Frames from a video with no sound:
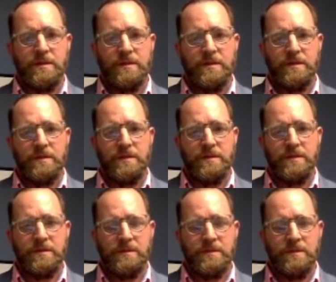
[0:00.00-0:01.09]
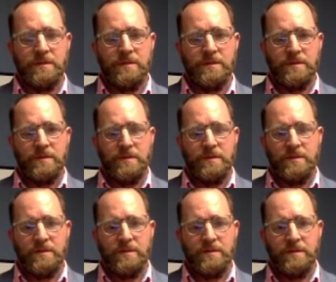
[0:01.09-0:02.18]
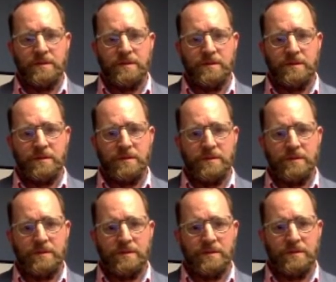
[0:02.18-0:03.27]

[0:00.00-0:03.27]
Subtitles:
(not speaking)